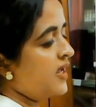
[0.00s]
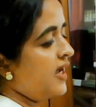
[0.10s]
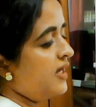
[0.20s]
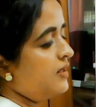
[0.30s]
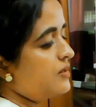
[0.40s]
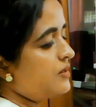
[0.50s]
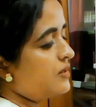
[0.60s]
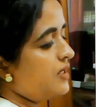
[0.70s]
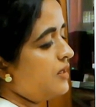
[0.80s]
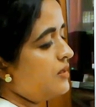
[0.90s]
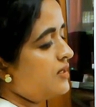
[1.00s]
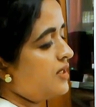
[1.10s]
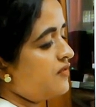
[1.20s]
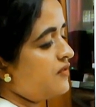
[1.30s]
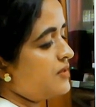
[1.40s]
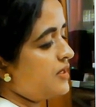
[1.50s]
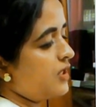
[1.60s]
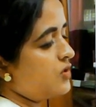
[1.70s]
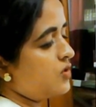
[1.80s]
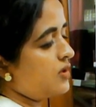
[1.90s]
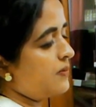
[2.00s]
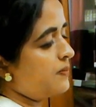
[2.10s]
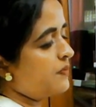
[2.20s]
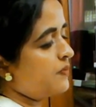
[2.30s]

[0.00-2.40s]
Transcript: and this is the surface ectoderm.